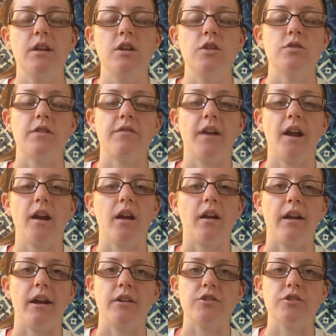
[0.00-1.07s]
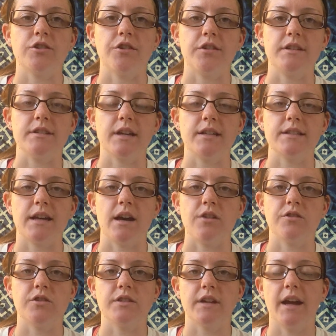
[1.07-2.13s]
so I figured, alright, I'll just go to this guy's
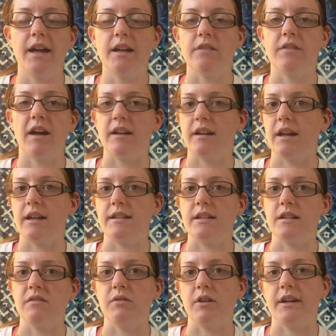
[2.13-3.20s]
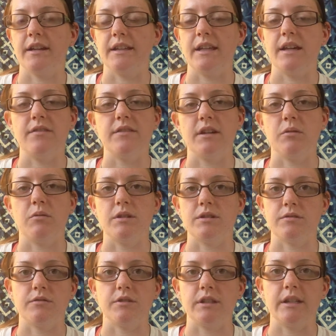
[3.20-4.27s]
house, because I kind of had an idea of where he lived, and it
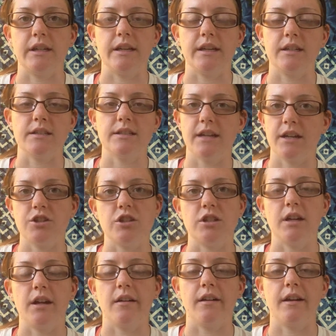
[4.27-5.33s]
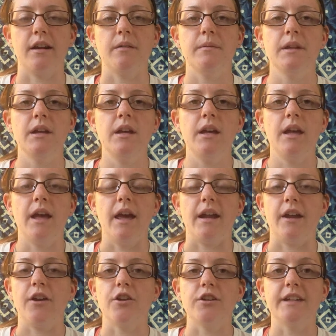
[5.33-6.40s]
wasn't really, like, in a sketchy area. And
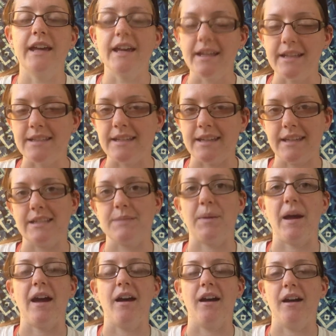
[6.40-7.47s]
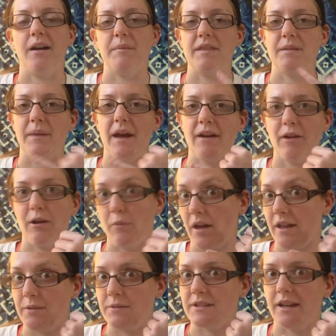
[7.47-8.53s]
I heard kids in his in the background
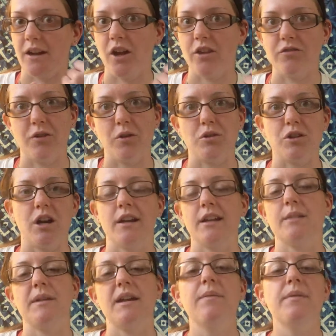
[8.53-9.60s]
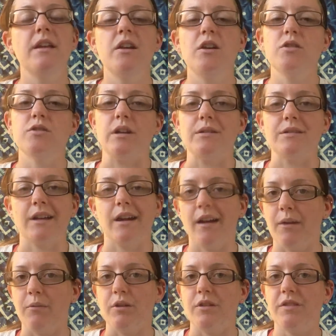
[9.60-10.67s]
while he was, like, on the phone talking to me, so I was like,
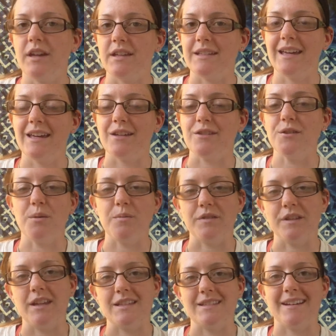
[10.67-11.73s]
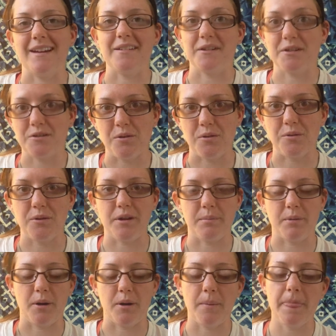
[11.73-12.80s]
alright, well, if he has kids, hopefully he's not, like, a total
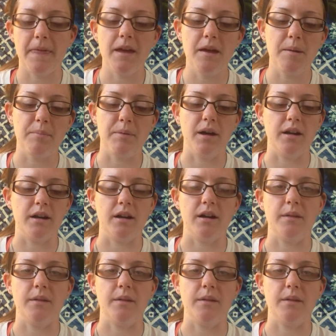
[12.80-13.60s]
creeper. But,